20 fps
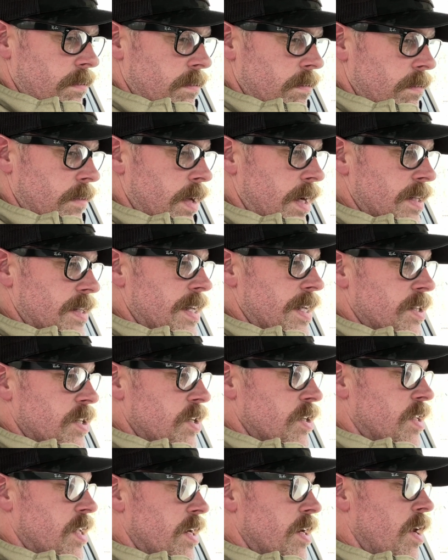because this
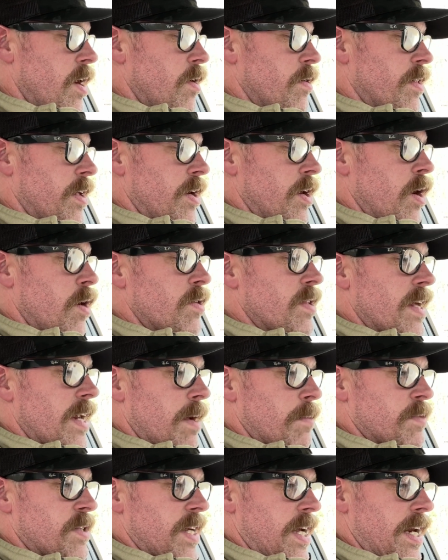is the node that
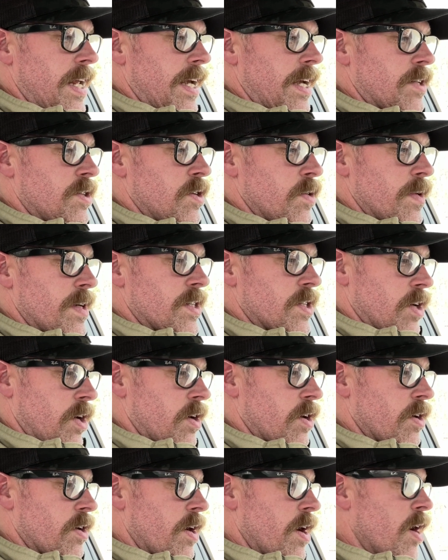I'm sending it to is to
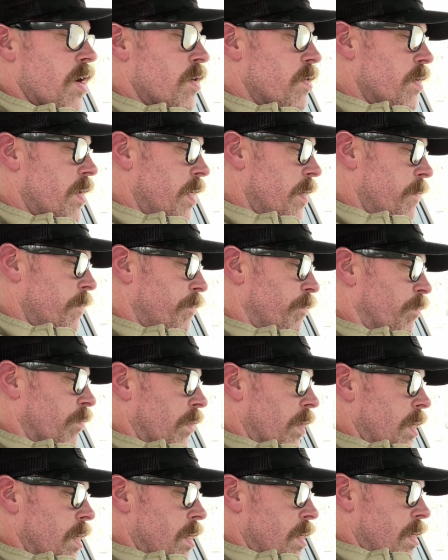her node.
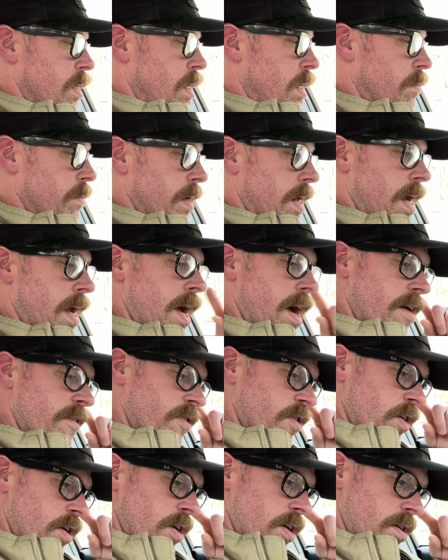I'm gonna have
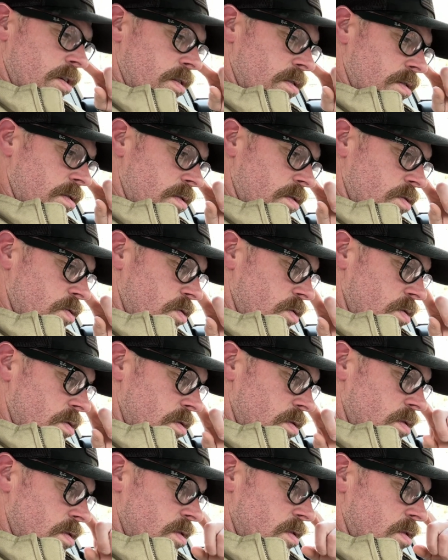her
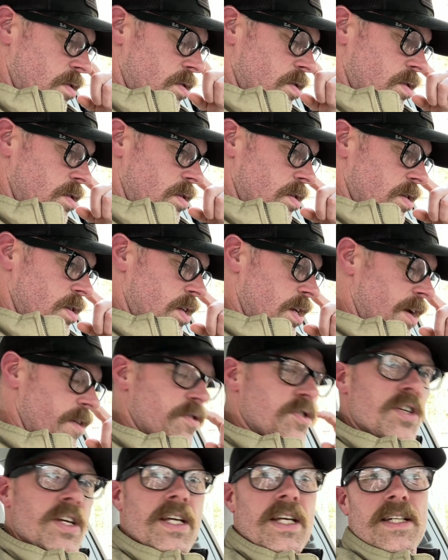see if
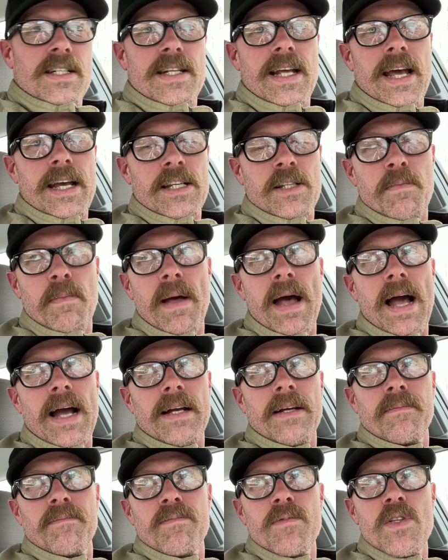she can text
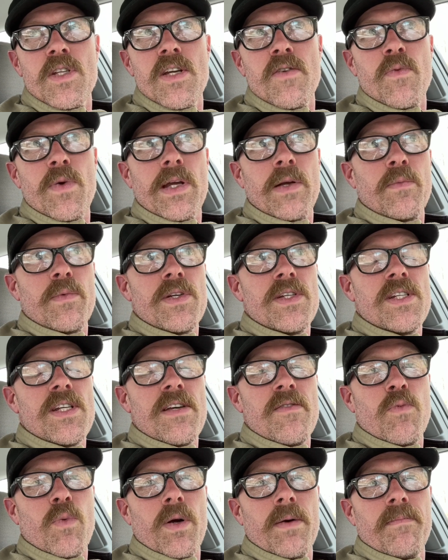back, see if we can
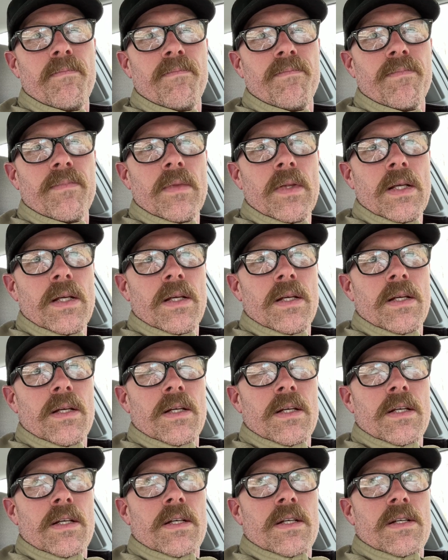receive one.
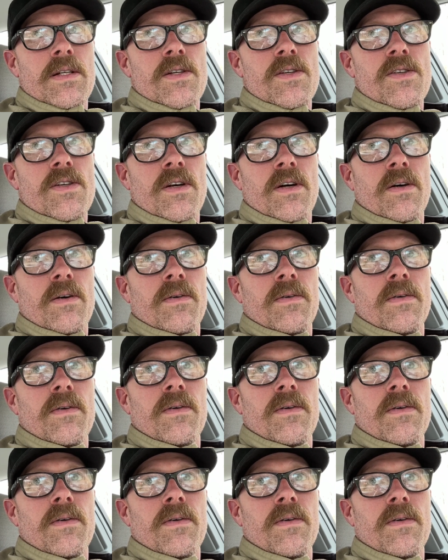So,